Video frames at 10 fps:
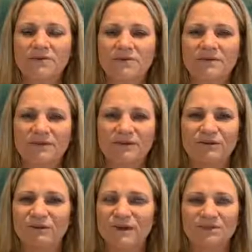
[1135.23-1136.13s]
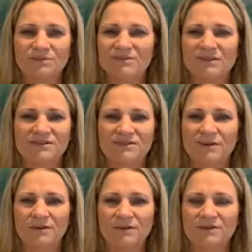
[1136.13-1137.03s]
So I invite you not to be
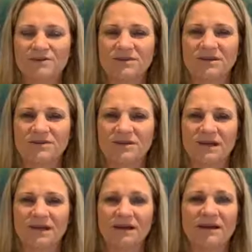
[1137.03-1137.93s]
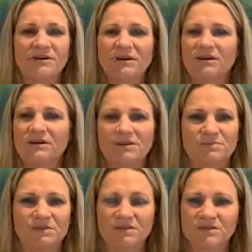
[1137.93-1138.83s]
frustrated with yourself today. Try not
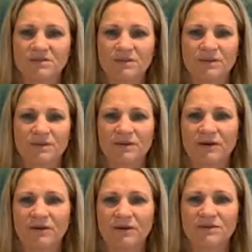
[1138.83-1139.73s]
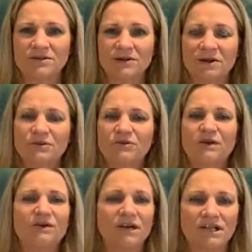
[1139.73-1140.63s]
to be frustrated with others.
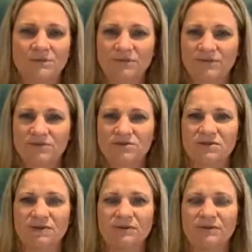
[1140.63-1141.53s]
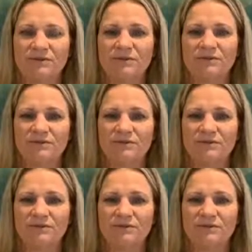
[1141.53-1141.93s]
Try not to be frustrated with your